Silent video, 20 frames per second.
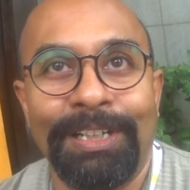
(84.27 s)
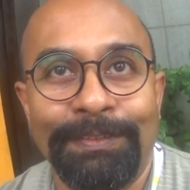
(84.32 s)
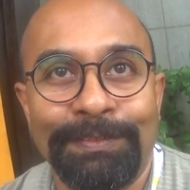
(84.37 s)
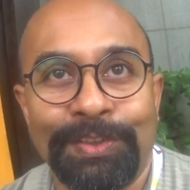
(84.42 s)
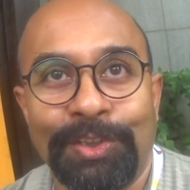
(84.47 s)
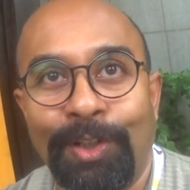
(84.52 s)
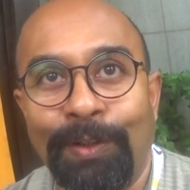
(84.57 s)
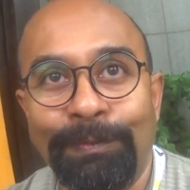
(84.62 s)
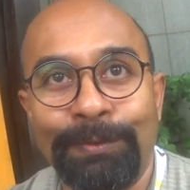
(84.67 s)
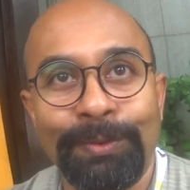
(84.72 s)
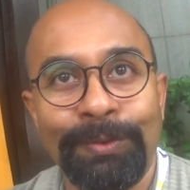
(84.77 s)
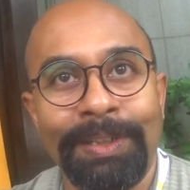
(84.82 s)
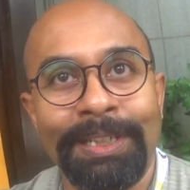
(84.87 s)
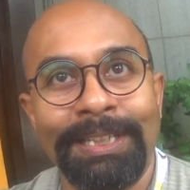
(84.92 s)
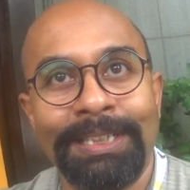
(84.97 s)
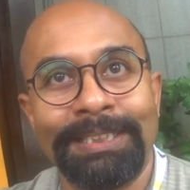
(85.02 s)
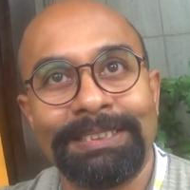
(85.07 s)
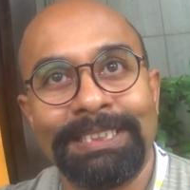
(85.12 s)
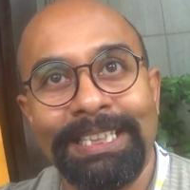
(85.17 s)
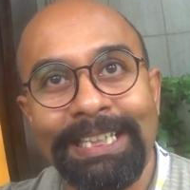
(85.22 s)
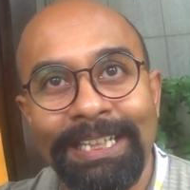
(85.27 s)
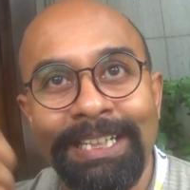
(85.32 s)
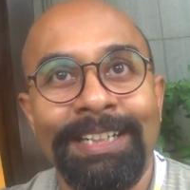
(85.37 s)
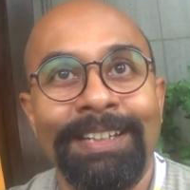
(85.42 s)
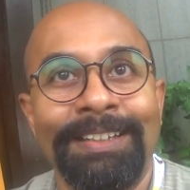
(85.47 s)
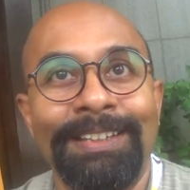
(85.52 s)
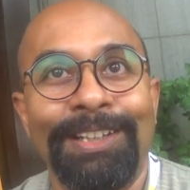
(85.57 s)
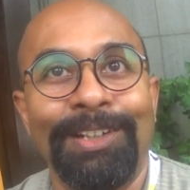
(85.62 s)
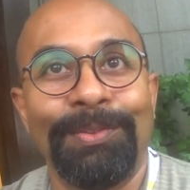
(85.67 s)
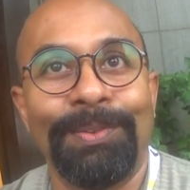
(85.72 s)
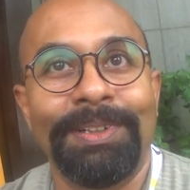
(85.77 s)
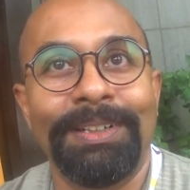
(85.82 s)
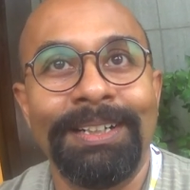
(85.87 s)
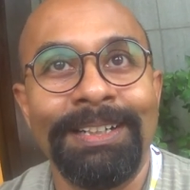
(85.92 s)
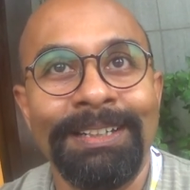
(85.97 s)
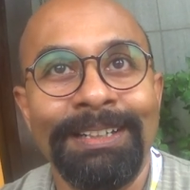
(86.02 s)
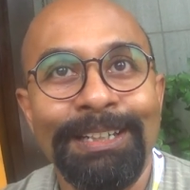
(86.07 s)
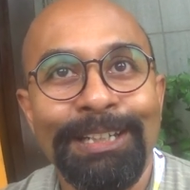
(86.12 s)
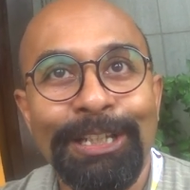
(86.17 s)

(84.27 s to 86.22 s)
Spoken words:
If software has eaten the world,